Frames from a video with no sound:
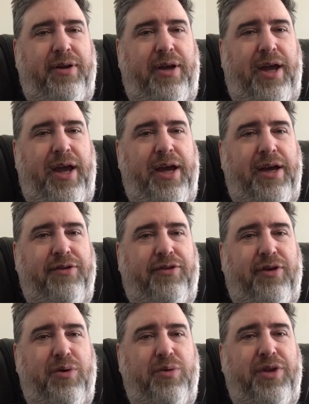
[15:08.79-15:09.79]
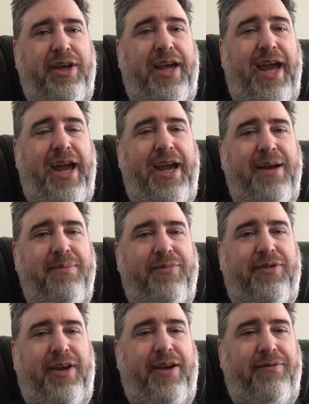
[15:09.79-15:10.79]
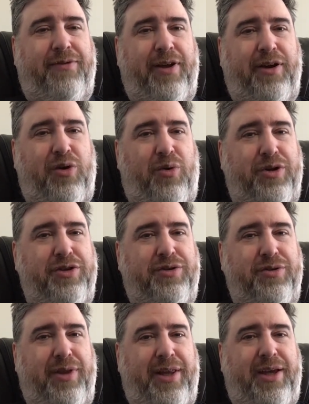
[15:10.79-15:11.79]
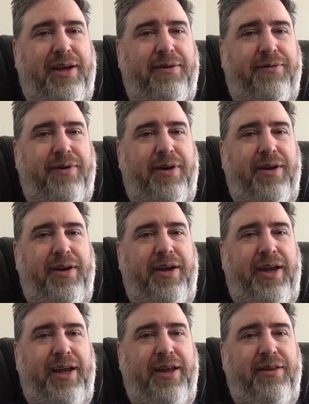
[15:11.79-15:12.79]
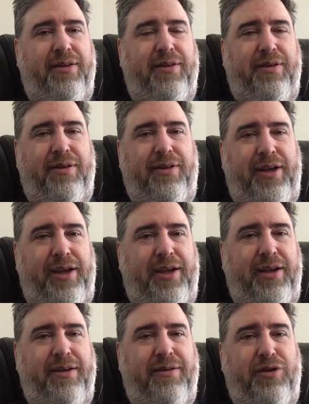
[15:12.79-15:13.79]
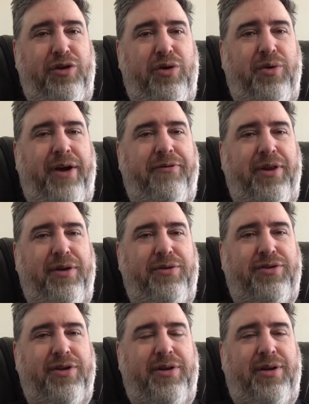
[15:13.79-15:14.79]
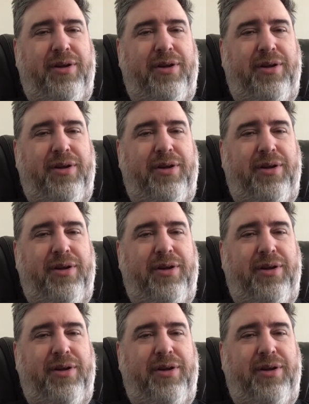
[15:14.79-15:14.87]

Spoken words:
and so the games, if they're going to live in the new evolution,